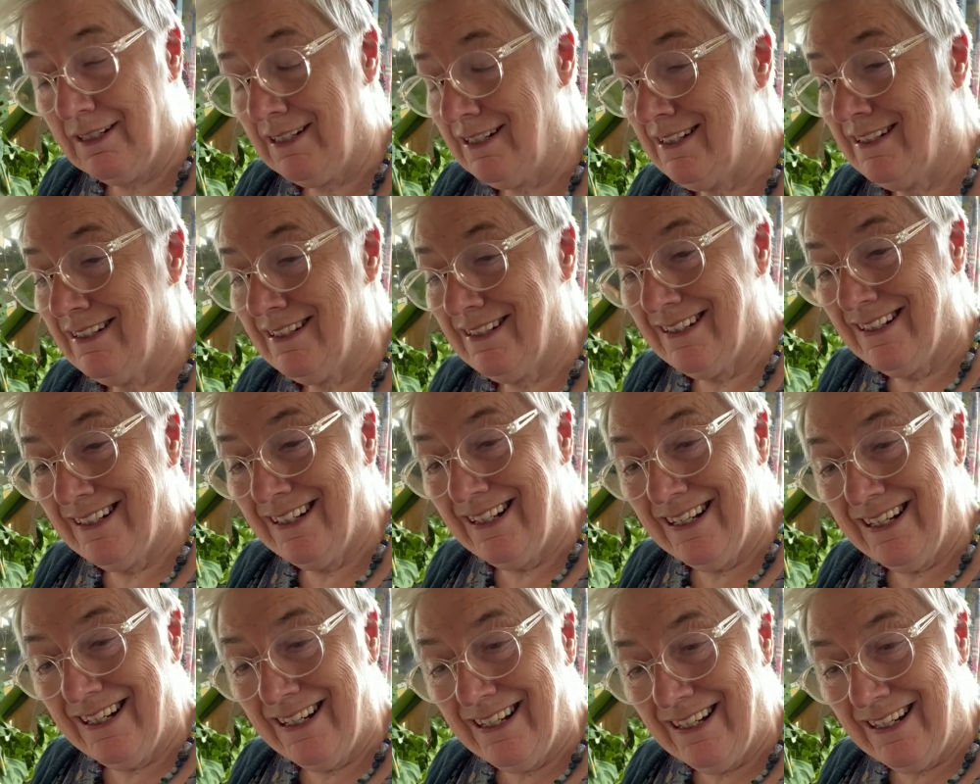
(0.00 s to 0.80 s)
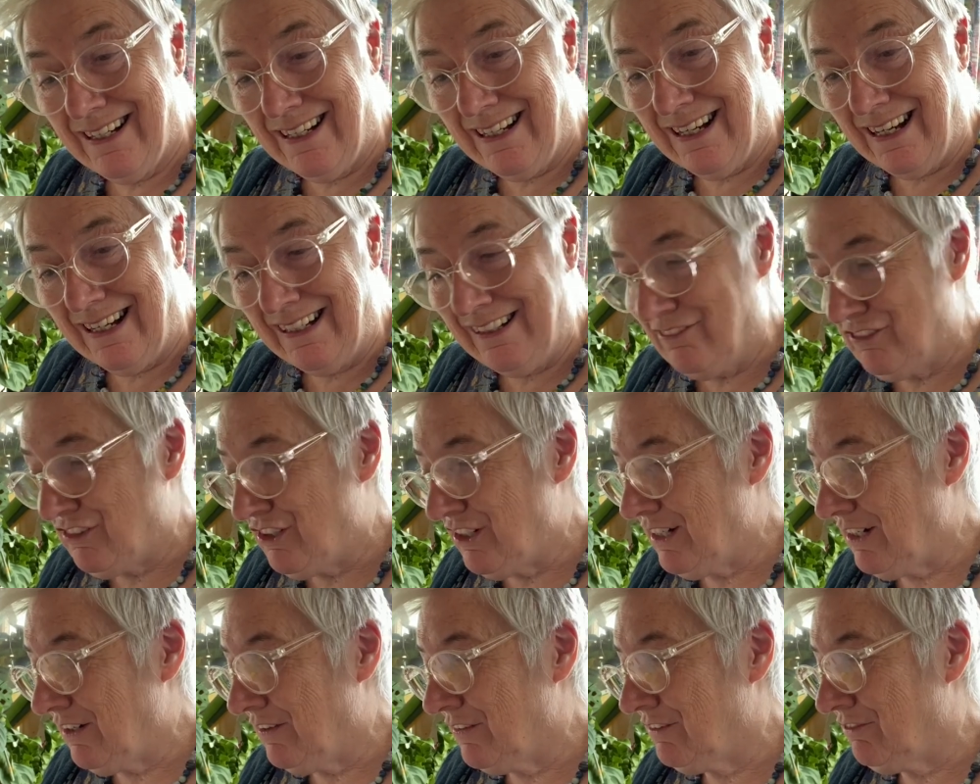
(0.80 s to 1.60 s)
and I've done
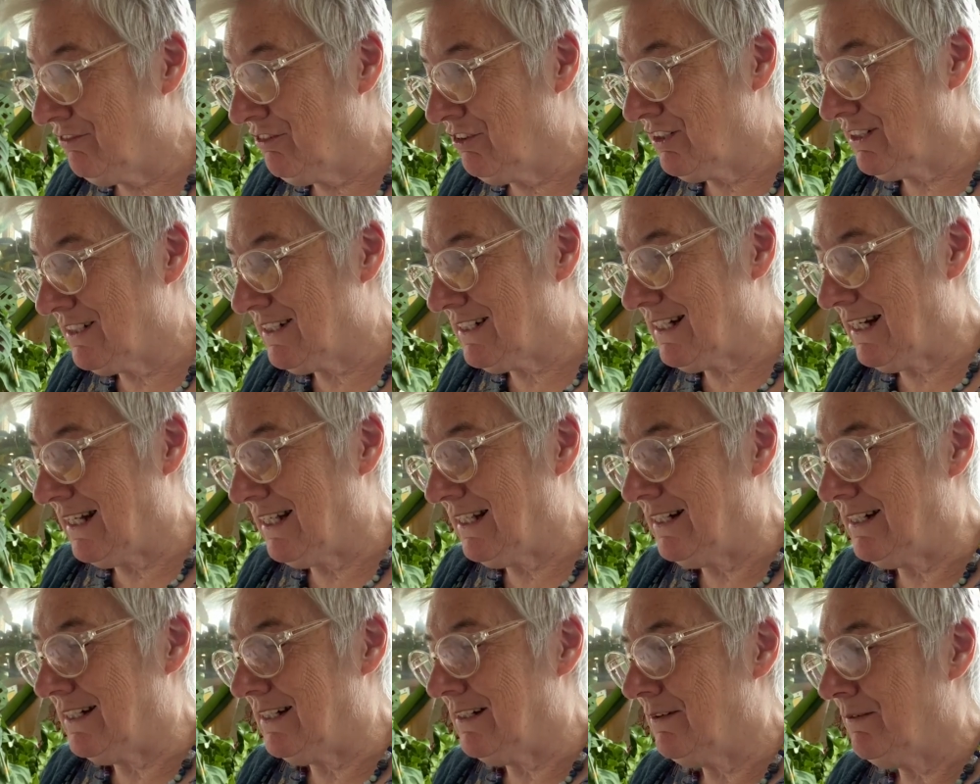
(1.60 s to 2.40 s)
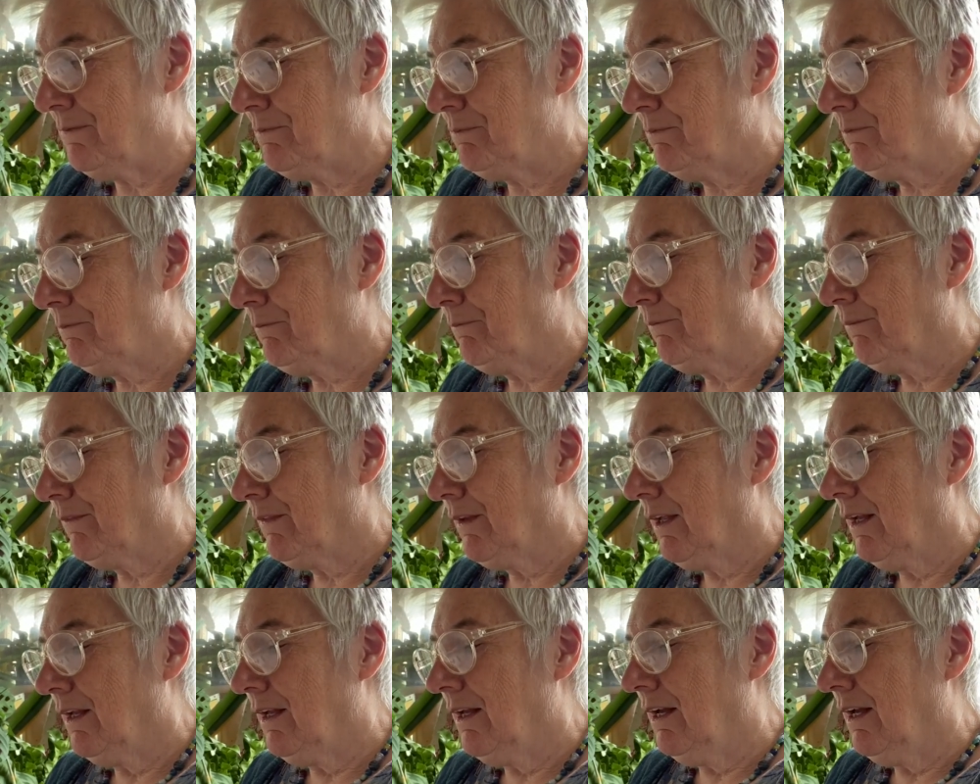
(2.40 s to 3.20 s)
it on the wrong side.
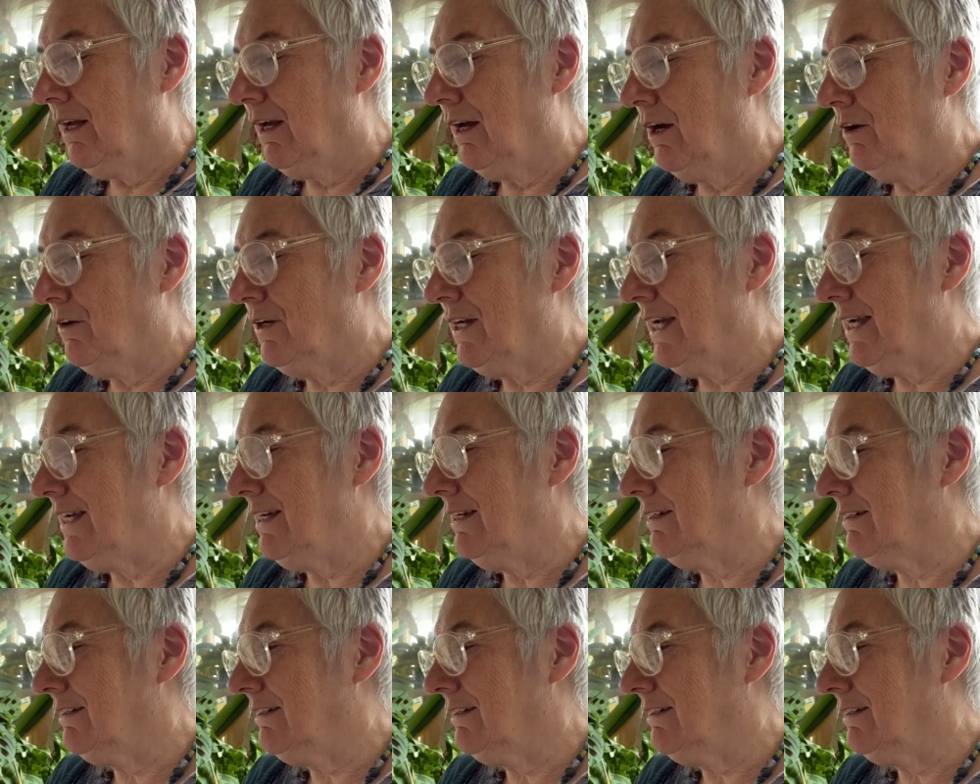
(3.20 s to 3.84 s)
Okay.